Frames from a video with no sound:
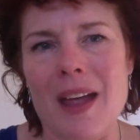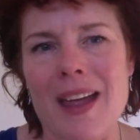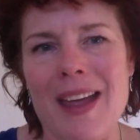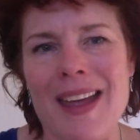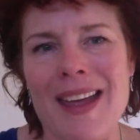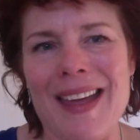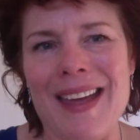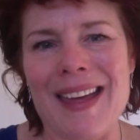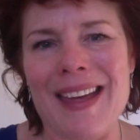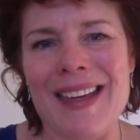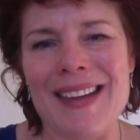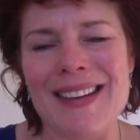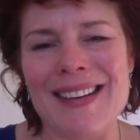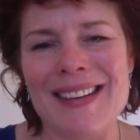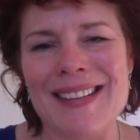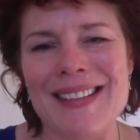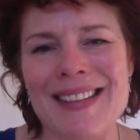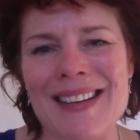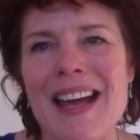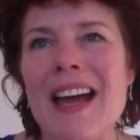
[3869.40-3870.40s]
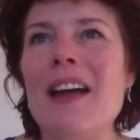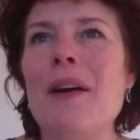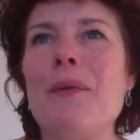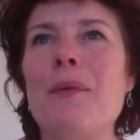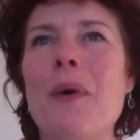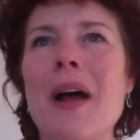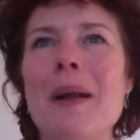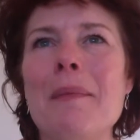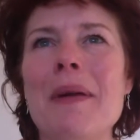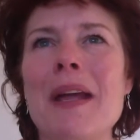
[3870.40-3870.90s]
And I
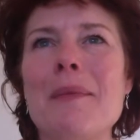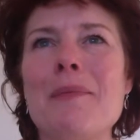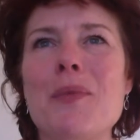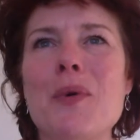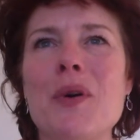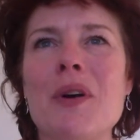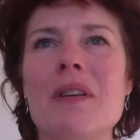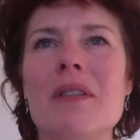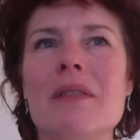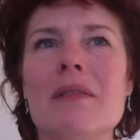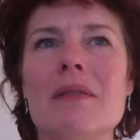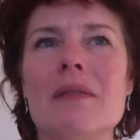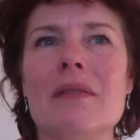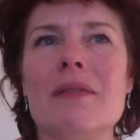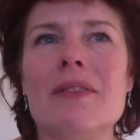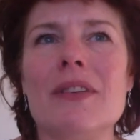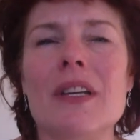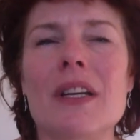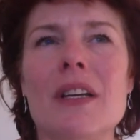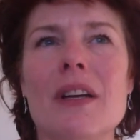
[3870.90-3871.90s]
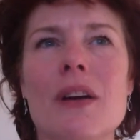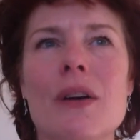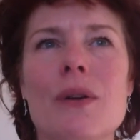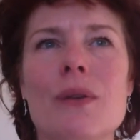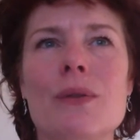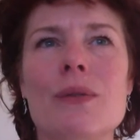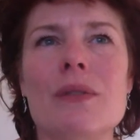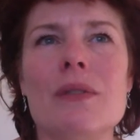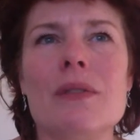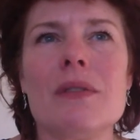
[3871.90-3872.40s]
want to make more
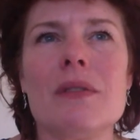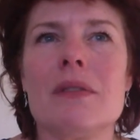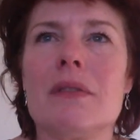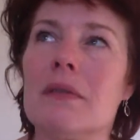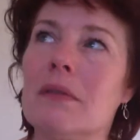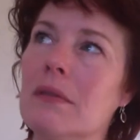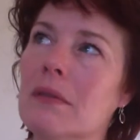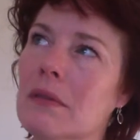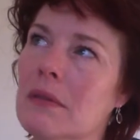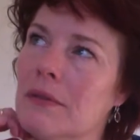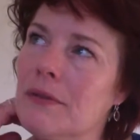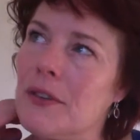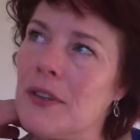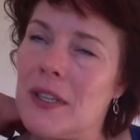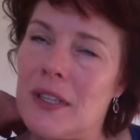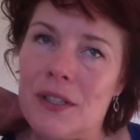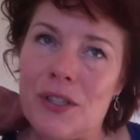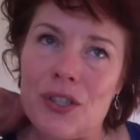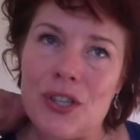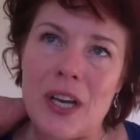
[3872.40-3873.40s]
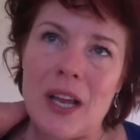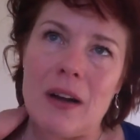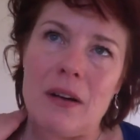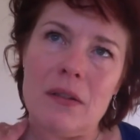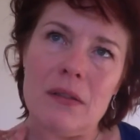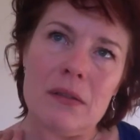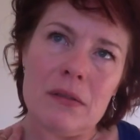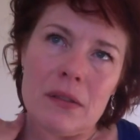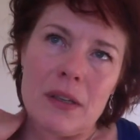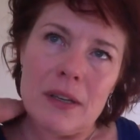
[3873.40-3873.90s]
videos for this
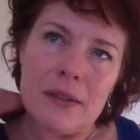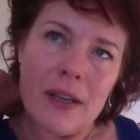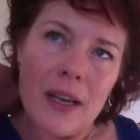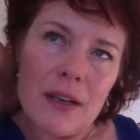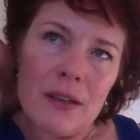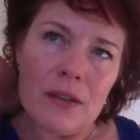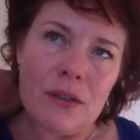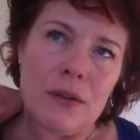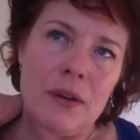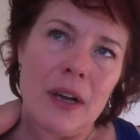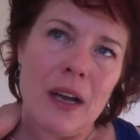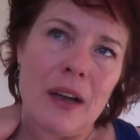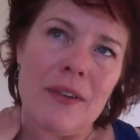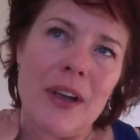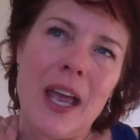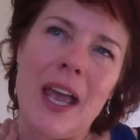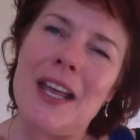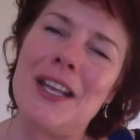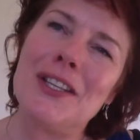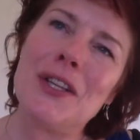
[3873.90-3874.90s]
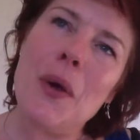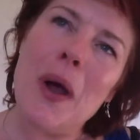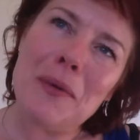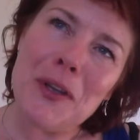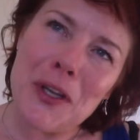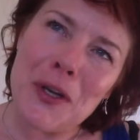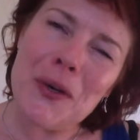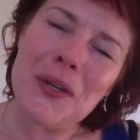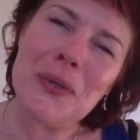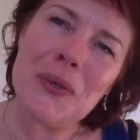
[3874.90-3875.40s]
channel because I do have. So I'm
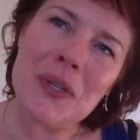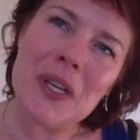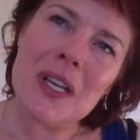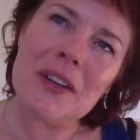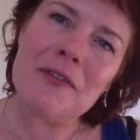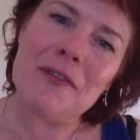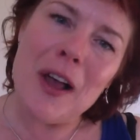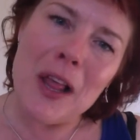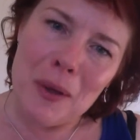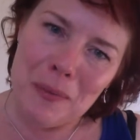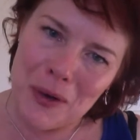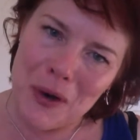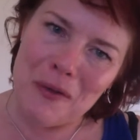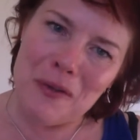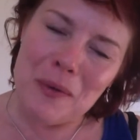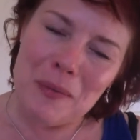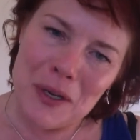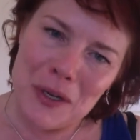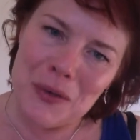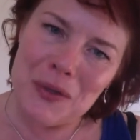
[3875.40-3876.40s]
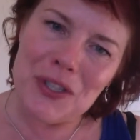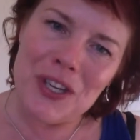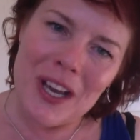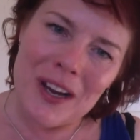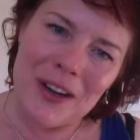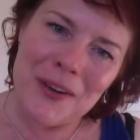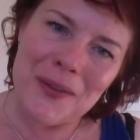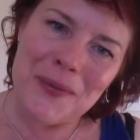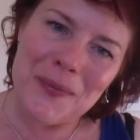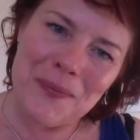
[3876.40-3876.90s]
curious who's going to follow me over to my new
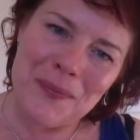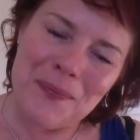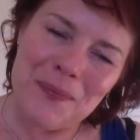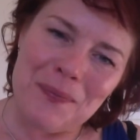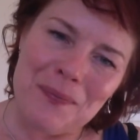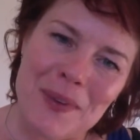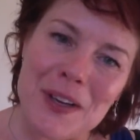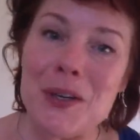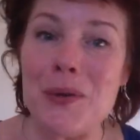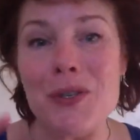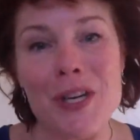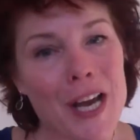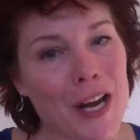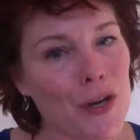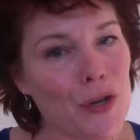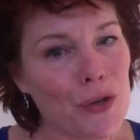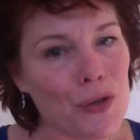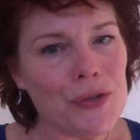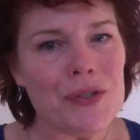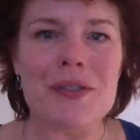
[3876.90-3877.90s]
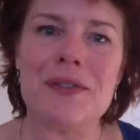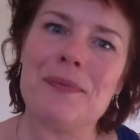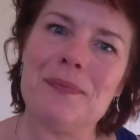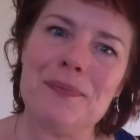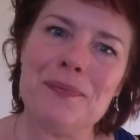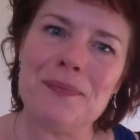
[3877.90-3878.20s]
channel, my new channels.